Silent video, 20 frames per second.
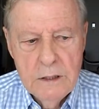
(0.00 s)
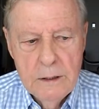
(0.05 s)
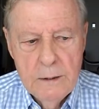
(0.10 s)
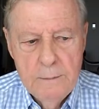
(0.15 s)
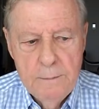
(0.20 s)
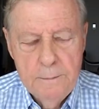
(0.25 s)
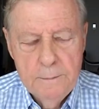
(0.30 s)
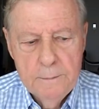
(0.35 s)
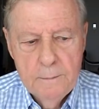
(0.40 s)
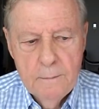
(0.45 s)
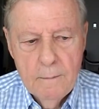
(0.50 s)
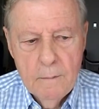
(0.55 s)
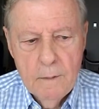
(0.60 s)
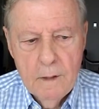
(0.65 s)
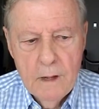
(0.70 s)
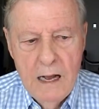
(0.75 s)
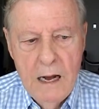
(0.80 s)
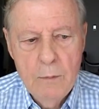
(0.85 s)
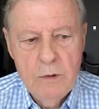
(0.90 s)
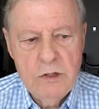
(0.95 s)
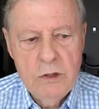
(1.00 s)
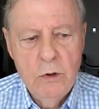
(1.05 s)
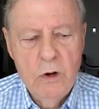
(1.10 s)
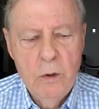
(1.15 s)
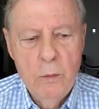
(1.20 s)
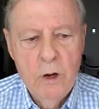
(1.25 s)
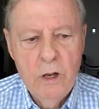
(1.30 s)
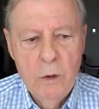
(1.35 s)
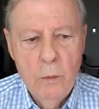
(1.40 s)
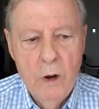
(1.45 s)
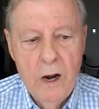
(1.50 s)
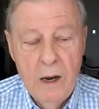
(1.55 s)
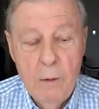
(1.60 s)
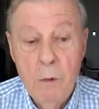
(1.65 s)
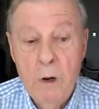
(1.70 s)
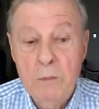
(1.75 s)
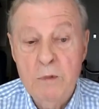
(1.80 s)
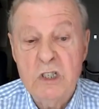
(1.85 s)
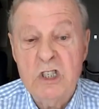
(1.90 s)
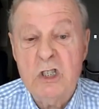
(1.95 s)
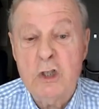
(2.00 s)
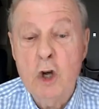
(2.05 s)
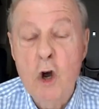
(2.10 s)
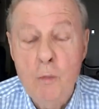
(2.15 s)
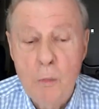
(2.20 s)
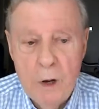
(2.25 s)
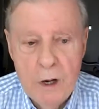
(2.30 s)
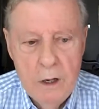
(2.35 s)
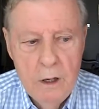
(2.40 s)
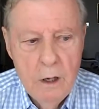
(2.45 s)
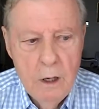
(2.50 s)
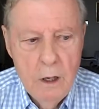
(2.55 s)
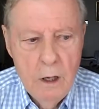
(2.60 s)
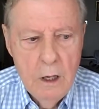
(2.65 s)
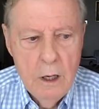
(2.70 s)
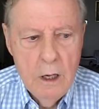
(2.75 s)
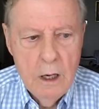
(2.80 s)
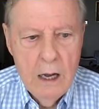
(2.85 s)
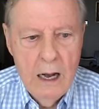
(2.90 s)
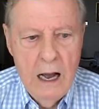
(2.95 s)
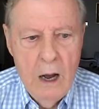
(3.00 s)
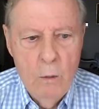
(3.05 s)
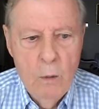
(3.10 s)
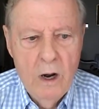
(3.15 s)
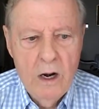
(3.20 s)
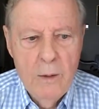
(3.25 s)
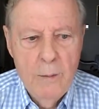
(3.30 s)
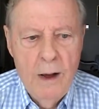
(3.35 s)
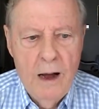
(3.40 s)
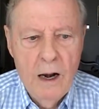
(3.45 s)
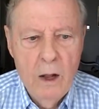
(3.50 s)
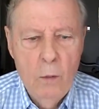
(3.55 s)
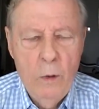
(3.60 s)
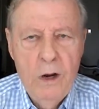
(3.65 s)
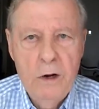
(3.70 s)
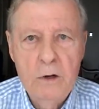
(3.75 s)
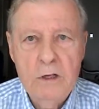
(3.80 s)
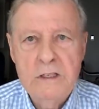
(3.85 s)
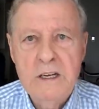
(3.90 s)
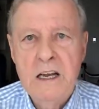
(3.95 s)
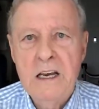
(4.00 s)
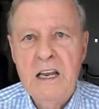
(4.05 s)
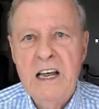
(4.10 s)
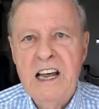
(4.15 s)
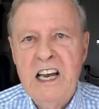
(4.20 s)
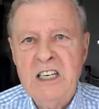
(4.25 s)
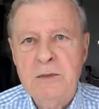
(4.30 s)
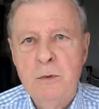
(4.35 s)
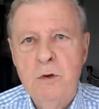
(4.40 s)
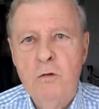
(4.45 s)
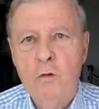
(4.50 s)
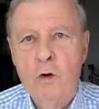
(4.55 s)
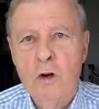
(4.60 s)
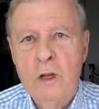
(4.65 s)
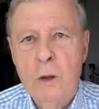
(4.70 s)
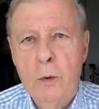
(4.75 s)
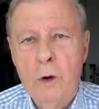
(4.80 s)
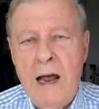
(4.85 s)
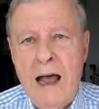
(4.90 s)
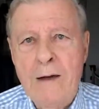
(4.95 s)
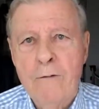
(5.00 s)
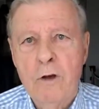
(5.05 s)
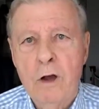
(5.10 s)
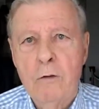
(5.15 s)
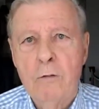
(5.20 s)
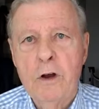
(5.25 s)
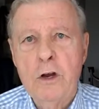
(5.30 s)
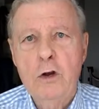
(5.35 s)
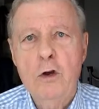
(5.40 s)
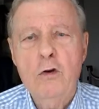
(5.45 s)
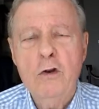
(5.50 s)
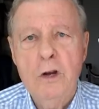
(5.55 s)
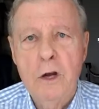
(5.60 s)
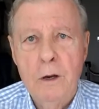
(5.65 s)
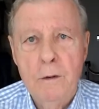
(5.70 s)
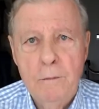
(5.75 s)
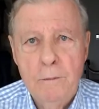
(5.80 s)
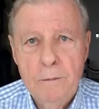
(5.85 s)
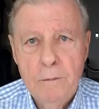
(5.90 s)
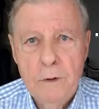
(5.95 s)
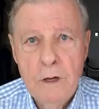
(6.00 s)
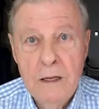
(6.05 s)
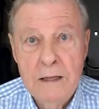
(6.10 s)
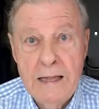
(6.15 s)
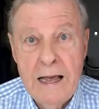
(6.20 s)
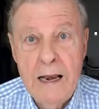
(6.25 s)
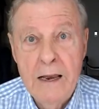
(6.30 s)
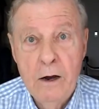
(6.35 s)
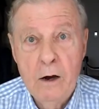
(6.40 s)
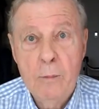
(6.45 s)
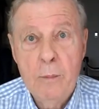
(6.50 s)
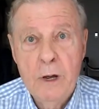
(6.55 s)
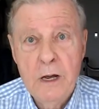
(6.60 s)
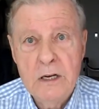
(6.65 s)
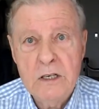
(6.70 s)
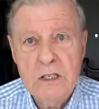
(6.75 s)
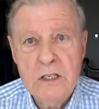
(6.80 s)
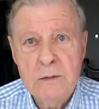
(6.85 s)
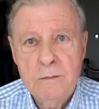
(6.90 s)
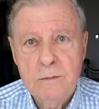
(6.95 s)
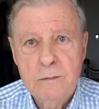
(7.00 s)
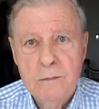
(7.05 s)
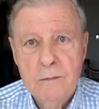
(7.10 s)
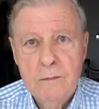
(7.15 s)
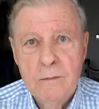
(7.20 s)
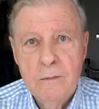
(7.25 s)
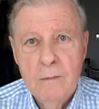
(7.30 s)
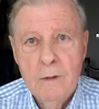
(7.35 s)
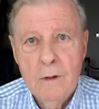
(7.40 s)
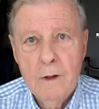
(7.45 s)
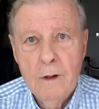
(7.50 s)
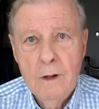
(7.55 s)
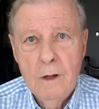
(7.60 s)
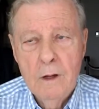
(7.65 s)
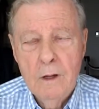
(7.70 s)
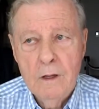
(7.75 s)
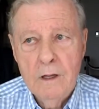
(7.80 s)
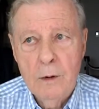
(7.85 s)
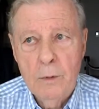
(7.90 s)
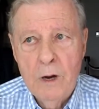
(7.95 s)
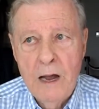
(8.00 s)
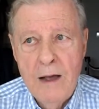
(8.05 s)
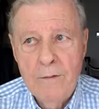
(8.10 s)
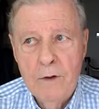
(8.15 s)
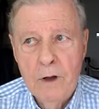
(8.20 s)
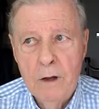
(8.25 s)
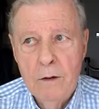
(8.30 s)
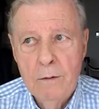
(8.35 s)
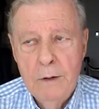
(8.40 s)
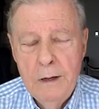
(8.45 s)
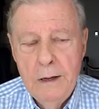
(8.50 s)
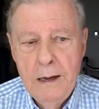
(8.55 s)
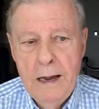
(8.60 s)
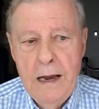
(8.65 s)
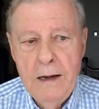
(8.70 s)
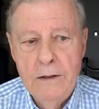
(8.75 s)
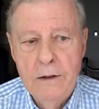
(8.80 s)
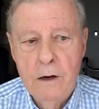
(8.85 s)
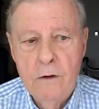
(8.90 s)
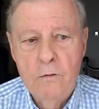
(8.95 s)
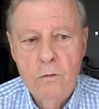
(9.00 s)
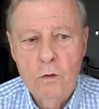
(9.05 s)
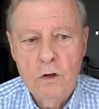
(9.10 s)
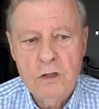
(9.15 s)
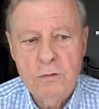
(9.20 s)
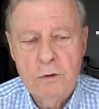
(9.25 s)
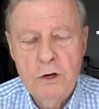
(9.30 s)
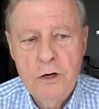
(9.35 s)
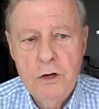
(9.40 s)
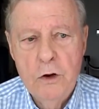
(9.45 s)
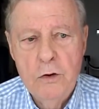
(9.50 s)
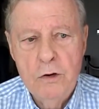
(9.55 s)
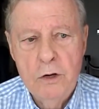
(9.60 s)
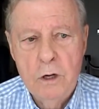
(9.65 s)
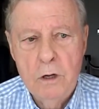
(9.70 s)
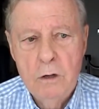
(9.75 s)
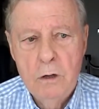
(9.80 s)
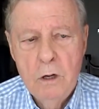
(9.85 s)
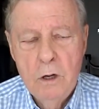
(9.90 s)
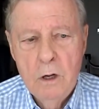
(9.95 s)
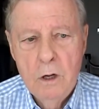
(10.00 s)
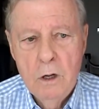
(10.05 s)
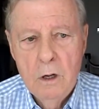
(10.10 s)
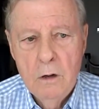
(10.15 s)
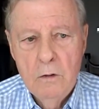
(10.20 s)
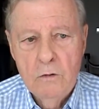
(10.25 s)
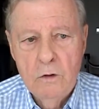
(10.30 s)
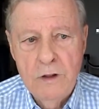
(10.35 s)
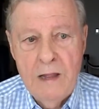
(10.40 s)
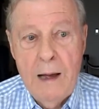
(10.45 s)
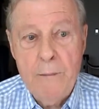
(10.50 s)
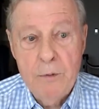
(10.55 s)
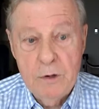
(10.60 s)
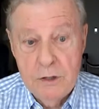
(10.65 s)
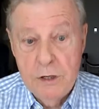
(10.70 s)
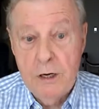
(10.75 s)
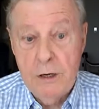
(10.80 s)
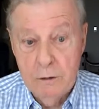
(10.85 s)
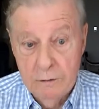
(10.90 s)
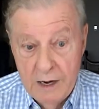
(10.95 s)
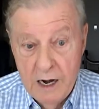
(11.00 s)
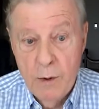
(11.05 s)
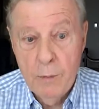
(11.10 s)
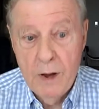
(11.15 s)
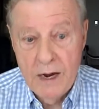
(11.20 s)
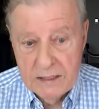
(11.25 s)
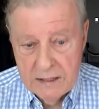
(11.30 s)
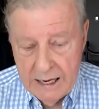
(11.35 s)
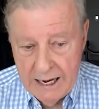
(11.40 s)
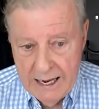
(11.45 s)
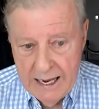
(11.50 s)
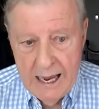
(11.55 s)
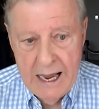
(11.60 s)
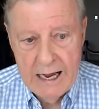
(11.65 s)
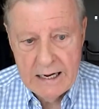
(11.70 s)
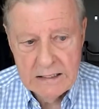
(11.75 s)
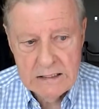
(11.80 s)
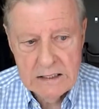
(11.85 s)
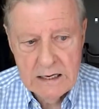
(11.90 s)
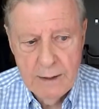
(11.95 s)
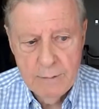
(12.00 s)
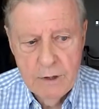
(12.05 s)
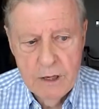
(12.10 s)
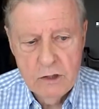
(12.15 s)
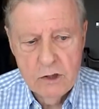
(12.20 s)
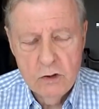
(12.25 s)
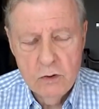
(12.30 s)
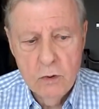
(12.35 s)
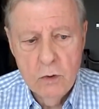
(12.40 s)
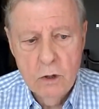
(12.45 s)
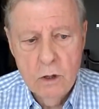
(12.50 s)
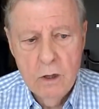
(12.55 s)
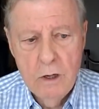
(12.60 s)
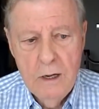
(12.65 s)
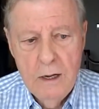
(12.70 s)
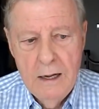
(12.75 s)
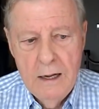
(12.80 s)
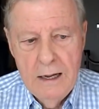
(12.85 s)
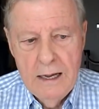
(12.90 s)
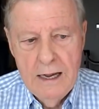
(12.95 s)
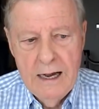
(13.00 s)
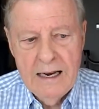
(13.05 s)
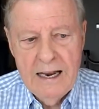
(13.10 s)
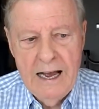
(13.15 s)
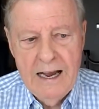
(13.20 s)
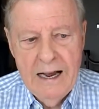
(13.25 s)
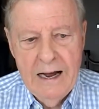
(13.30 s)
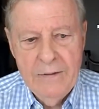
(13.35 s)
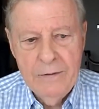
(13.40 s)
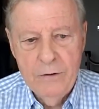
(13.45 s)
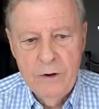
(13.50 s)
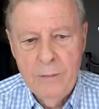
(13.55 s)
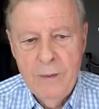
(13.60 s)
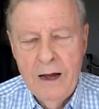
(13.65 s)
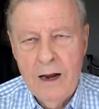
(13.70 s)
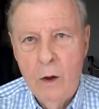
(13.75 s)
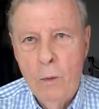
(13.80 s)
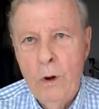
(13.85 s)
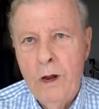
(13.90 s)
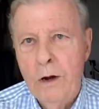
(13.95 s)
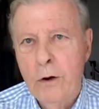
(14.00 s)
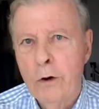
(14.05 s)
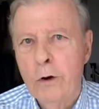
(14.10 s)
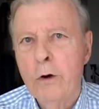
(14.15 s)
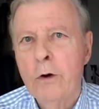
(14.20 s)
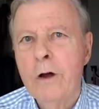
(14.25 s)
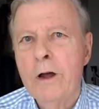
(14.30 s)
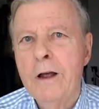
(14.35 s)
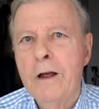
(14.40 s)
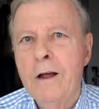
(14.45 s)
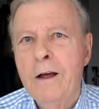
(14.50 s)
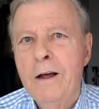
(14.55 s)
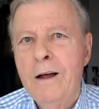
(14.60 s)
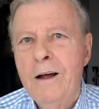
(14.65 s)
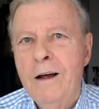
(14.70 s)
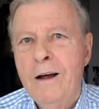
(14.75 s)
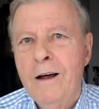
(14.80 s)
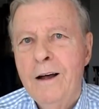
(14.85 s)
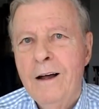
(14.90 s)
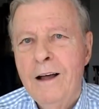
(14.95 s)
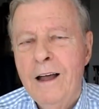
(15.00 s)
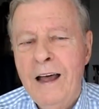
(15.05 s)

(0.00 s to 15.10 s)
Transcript: Um, I was the only one that went. And what was stupid, I went about a week or 10 days before they were having a reunion at that air base. They were having a 8th Air Force mm. reunion for that particular air base, I guess. I'm not sure. And I got there about a week early. Uh.